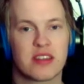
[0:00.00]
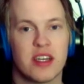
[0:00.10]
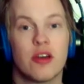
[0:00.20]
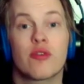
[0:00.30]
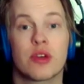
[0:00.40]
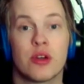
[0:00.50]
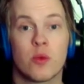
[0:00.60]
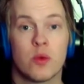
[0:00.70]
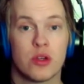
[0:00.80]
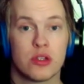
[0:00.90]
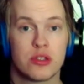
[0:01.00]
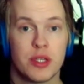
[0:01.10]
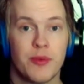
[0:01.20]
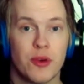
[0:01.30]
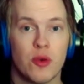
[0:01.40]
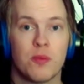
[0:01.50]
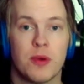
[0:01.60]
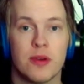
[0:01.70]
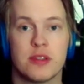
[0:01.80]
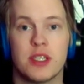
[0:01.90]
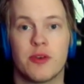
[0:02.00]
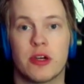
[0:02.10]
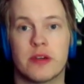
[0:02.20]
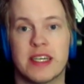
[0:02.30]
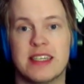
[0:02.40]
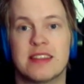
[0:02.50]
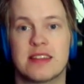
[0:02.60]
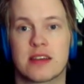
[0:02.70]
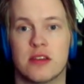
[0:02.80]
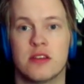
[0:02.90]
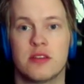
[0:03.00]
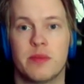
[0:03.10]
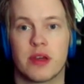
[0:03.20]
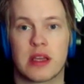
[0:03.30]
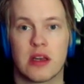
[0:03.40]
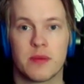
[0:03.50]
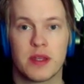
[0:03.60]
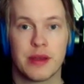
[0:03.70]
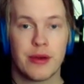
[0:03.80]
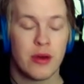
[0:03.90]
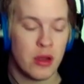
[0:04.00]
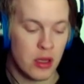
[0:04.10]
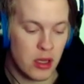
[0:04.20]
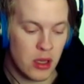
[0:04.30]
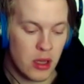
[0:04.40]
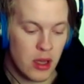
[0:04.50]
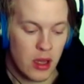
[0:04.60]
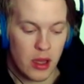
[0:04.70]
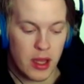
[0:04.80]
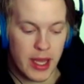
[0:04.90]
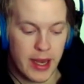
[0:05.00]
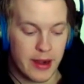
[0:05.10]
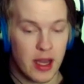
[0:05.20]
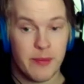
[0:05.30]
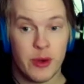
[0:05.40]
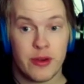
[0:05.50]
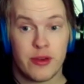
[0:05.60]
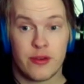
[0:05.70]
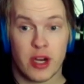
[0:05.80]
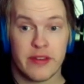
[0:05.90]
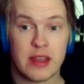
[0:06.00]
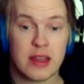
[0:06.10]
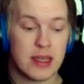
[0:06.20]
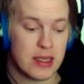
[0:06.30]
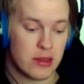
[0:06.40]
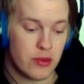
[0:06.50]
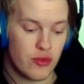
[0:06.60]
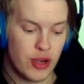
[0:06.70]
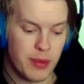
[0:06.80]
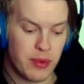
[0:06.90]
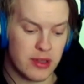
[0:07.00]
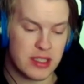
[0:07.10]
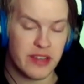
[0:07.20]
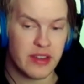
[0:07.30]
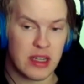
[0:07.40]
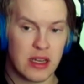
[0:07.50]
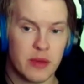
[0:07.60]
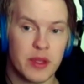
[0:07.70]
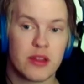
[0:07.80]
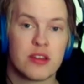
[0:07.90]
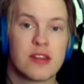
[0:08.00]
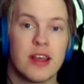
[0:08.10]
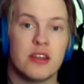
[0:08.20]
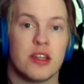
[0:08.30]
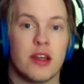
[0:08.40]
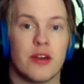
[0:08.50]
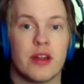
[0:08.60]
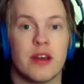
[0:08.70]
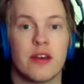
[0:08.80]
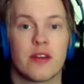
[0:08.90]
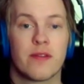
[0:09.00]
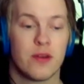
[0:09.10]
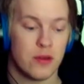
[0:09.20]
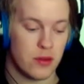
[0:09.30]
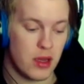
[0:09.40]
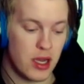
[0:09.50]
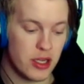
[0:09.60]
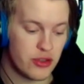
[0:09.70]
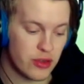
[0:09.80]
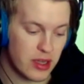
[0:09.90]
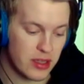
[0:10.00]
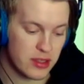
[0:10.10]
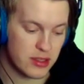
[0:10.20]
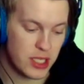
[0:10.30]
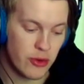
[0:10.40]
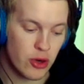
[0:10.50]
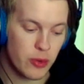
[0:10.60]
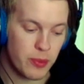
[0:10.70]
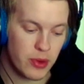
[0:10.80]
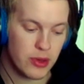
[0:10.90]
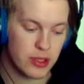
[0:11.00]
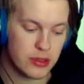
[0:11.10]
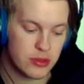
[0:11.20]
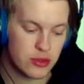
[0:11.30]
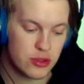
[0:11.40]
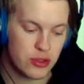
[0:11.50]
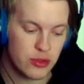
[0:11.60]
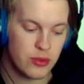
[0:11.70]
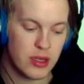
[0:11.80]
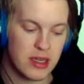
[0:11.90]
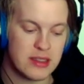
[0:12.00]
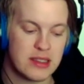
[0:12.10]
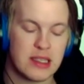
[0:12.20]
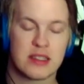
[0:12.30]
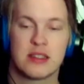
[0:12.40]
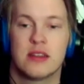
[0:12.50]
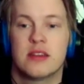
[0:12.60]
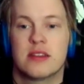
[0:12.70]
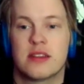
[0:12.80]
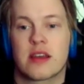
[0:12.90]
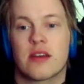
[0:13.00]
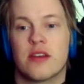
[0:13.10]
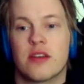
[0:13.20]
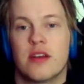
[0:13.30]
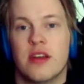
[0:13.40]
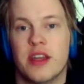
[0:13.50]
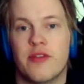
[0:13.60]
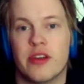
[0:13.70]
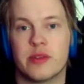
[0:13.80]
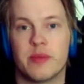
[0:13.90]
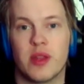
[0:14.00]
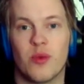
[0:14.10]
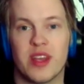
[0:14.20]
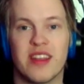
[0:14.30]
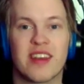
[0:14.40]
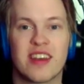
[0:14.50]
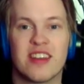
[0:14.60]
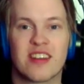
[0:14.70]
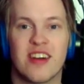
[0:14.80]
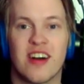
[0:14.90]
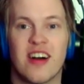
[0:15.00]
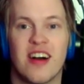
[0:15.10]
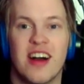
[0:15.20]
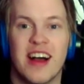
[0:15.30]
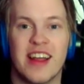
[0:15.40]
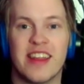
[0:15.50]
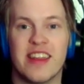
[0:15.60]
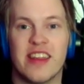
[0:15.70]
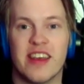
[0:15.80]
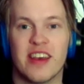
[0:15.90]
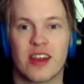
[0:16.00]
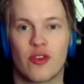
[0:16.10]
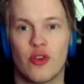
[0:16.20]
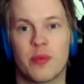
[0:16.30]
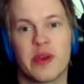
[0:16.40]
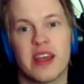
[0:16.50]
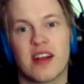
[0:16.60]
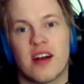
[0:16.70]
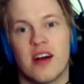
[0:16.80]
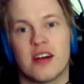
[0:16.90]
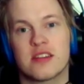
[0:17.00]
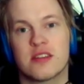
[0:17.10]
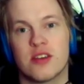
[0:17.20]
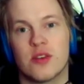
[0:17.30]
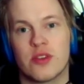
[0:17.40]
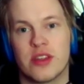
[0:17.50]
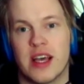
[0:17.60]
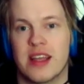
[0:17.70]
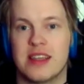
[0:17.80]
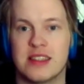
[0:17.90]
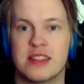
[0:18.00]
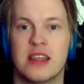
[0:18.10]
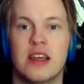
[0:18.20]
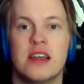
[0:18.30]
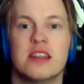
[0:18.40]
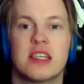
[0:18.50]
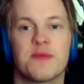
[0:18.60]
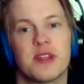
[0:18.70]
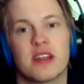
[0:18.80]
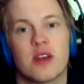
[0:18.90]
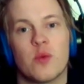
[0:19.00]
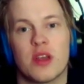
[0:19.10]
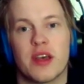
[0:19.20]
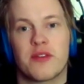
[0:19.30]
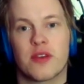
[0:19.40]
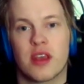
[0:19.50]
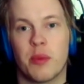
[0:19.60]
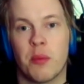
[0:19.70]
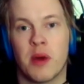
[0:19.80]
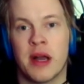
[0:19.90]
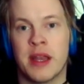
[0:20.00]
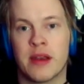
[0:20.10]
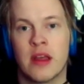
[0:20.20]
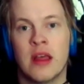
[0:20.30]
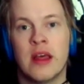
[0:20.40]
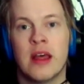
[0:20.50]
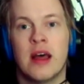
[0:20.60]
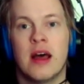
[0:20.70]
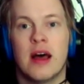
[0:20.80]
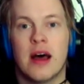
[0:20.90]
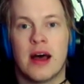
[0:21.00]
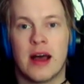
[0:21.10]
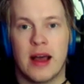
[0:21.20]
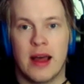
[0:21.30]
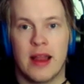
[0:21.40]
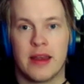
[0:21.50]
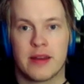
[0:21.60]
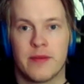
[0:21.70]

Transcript: and Oriol was 0.08 seconds per kilometer, and I'm driving a 3.7 kilometer stage here in DiRT 4, I should get a 0.296 second difference between the kit car and the Group A car. So that is something that we have to keep in mind. And